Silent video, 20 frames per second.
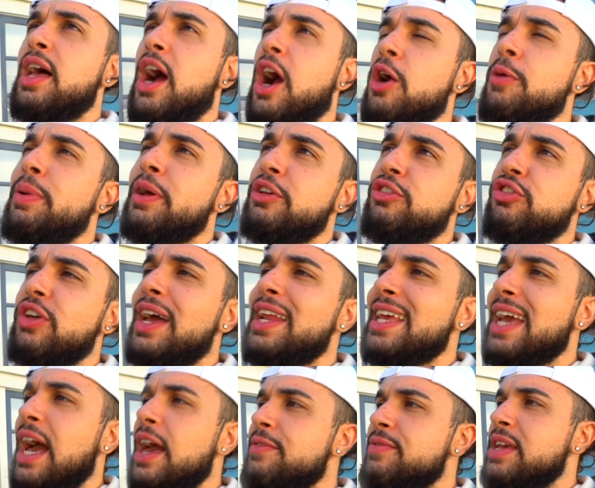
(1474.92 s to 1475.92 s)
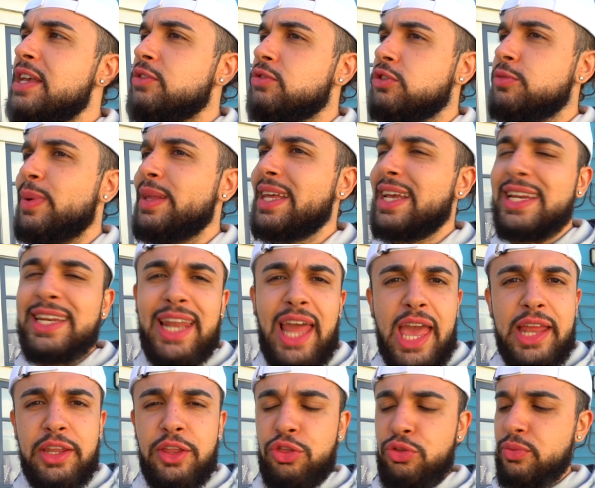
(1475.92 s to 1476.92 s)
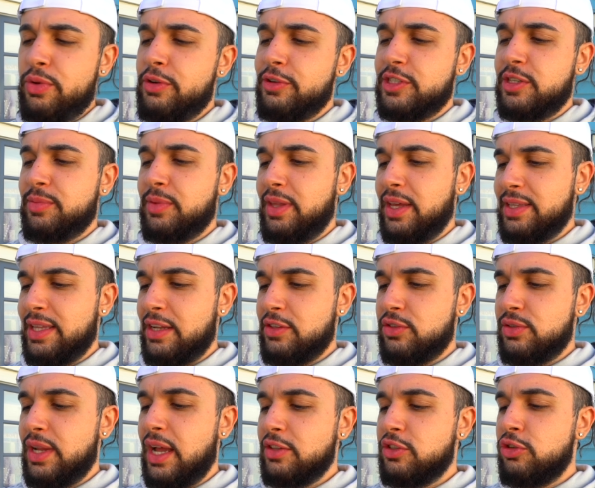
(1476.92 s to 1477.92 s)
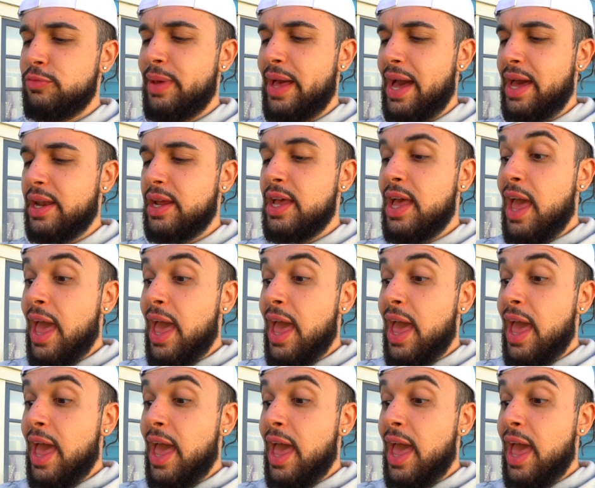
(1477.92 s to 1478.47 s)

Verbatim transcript: Our best shiny IVs was about like a 93 or something like that, so not too bad.